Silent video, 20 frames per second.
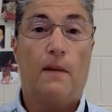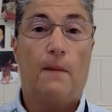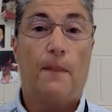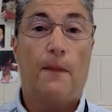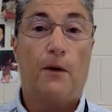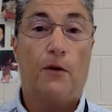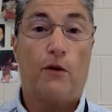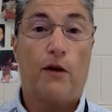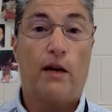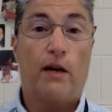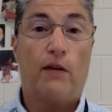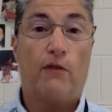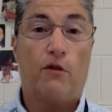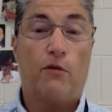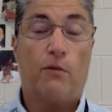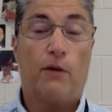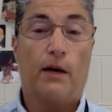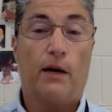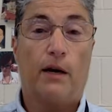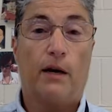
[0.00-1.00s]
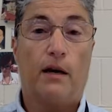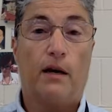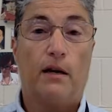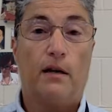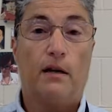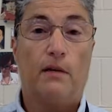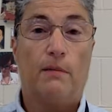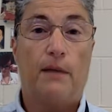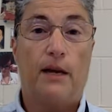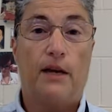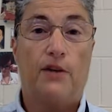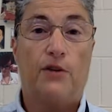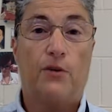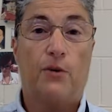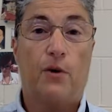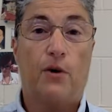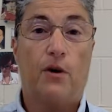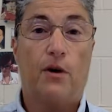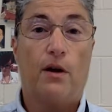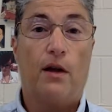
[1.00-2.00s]
the grading rubric to make
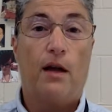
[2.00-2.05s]
sure